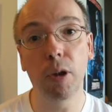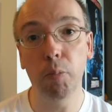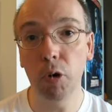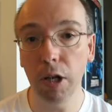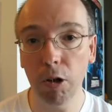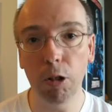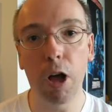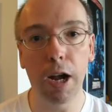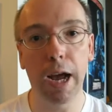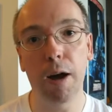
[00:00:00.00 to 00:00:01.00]
I put in a
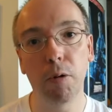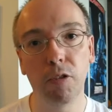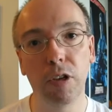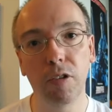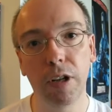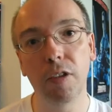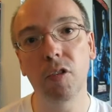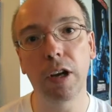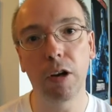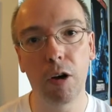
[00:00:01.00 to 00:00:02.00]
lot of hours into this.
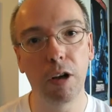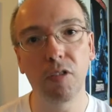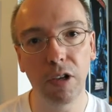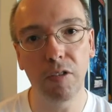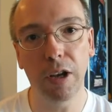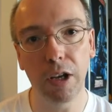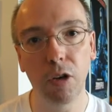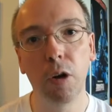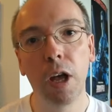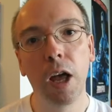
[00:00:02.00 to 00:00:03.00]
I can honestly tell
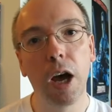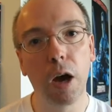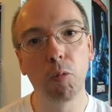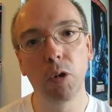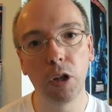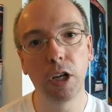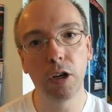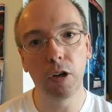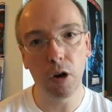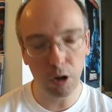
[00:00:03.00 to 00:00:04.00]
you a really
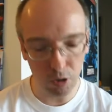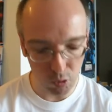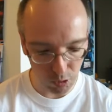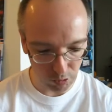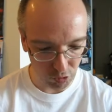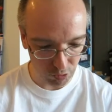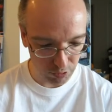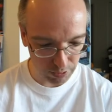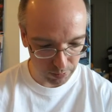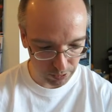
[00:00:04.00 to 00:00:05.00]
good hardcore
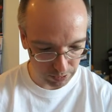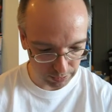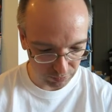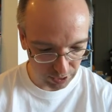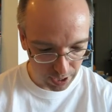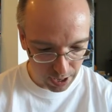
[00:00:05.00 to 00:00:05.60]
truth about this.